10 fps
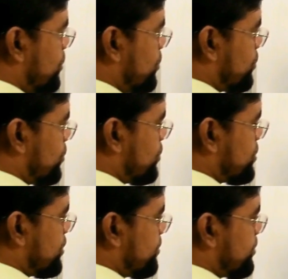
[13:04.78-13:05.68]
cos
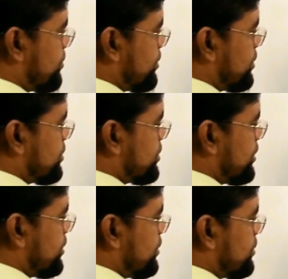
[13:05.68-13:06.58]
hyperbolic z
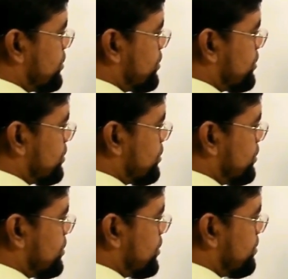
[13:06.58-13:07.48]

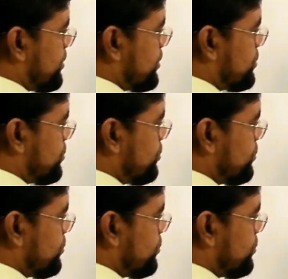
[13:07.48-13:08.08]
dz by 2,